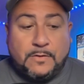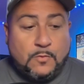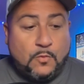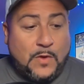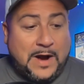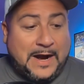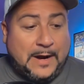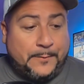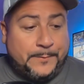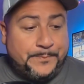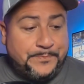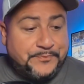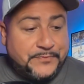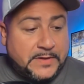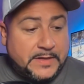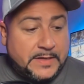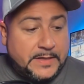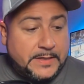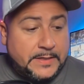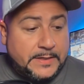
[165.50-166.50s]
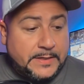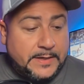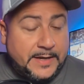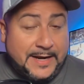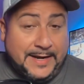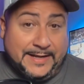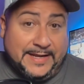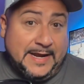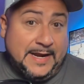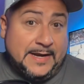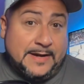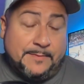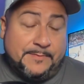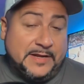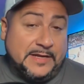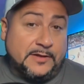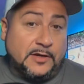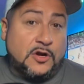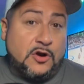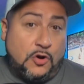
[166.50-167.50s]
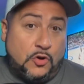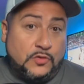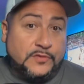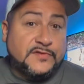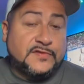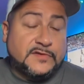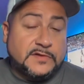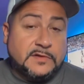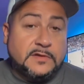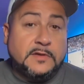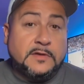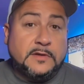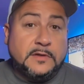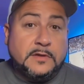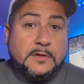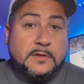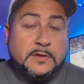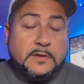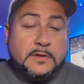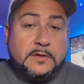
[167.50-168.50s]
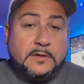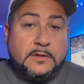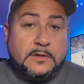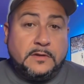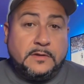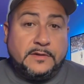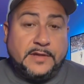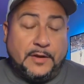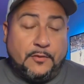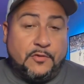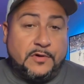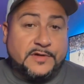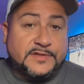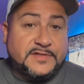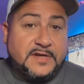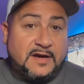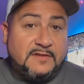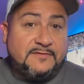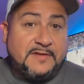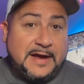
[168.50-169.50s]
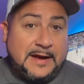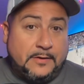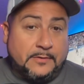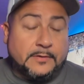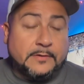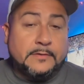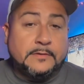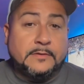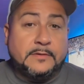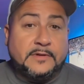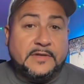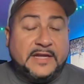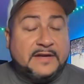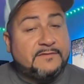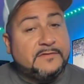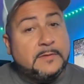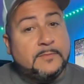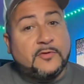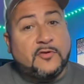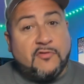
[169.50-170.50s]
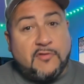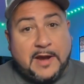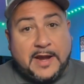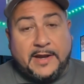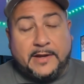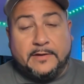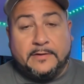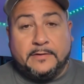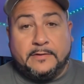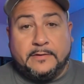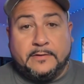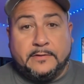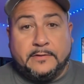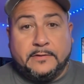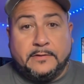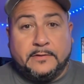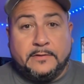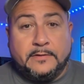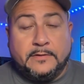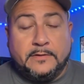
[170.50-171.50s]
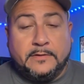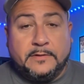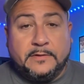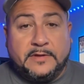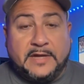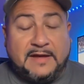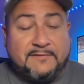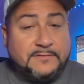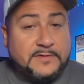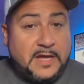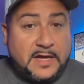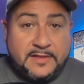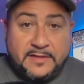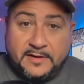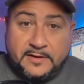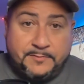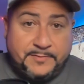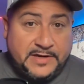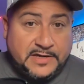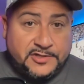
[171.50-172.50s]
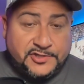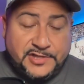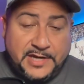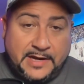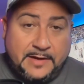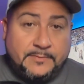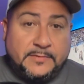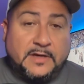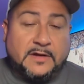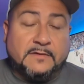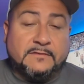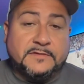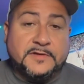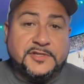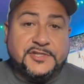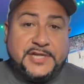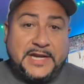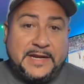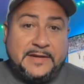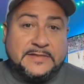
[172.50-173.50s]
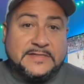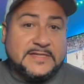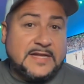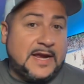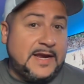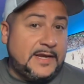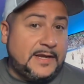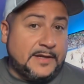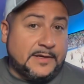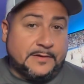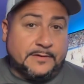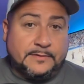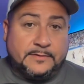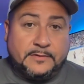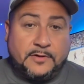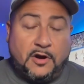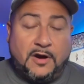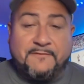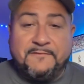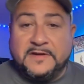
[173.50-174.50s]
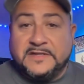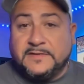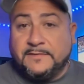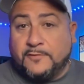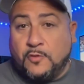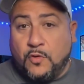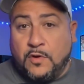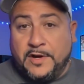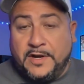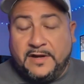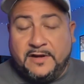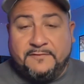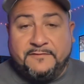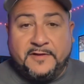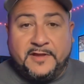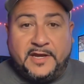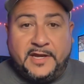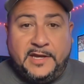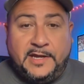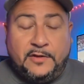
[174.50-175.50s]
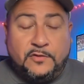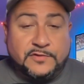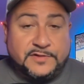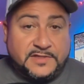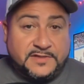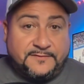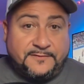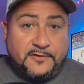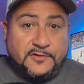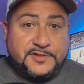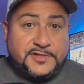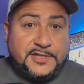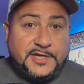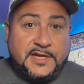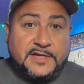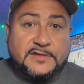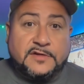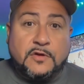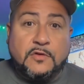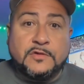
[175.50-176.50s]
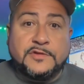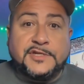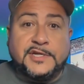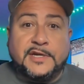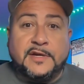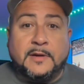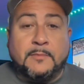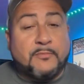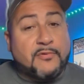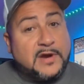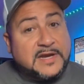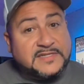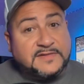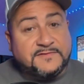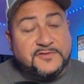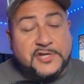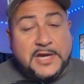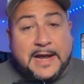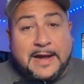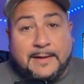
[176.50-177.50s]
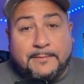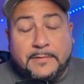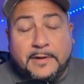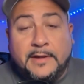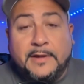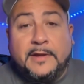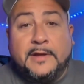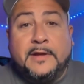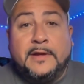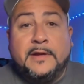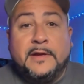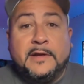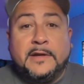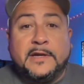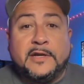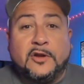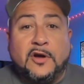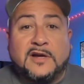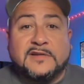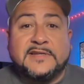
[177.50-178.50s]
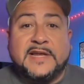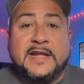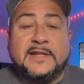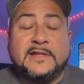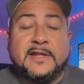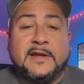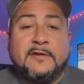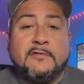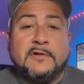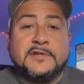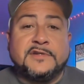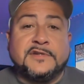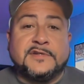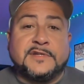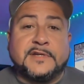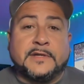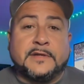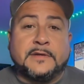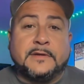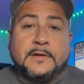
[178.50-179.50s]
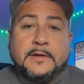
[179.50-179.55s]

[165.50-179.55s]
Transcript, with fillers: Wow. And again, I mean, the Colts, they were a tough out. Give them credit. They have nothing to be ashamed of. Shane Steichen, the offensive coordinator for the Eagles, his first year as coach here, impressive job. lost Anthony Richardson.